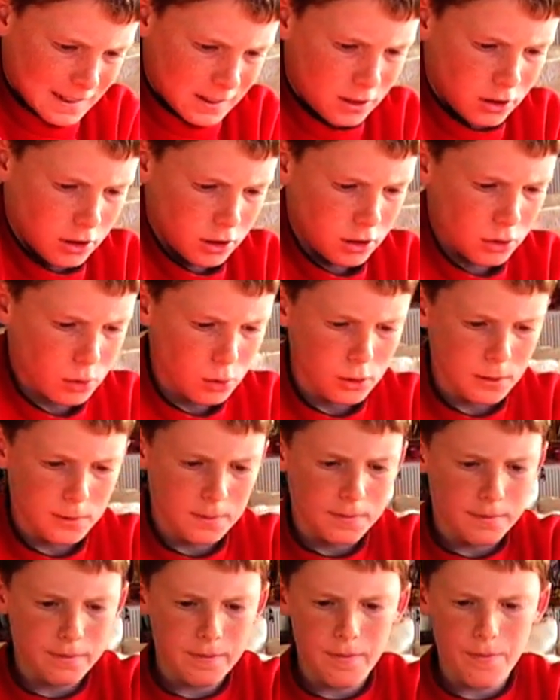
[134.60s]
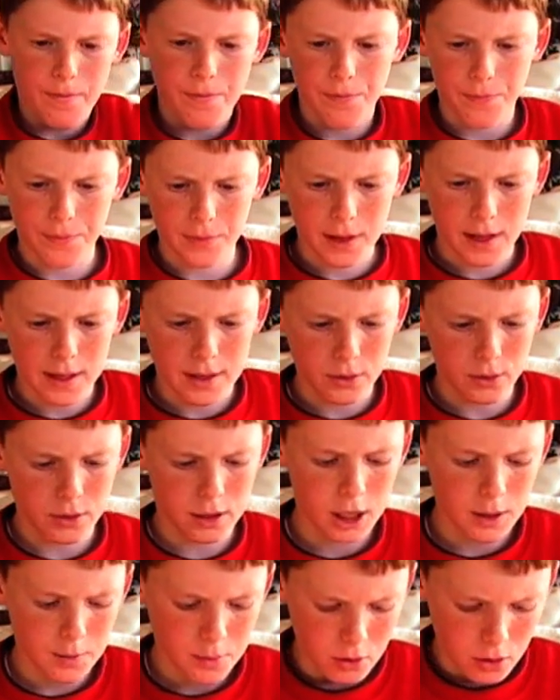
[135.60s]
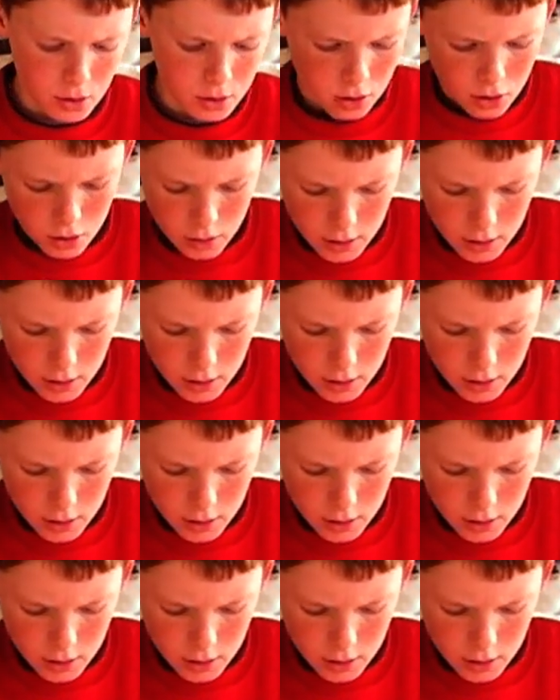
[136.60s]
so, and you keep on